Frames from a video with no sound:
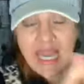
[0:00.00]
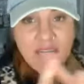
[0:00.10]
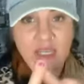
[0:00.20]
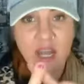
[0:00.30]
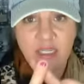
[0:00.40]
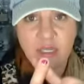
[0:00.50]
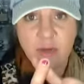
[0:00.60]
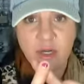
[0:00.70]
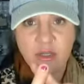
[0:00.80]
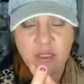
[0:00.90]

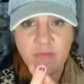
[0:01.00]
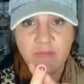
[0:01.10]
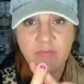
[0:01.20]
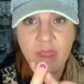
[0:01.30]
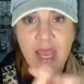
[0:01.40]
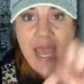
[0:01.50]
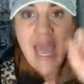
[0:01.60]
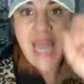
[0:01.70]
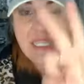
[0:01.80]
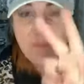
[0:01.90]
customers, and
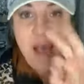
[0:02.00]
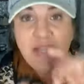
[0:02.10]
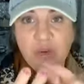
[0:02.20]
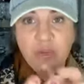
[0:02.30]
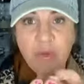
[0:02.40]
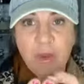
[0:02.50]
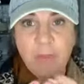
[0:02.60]
sponsor three,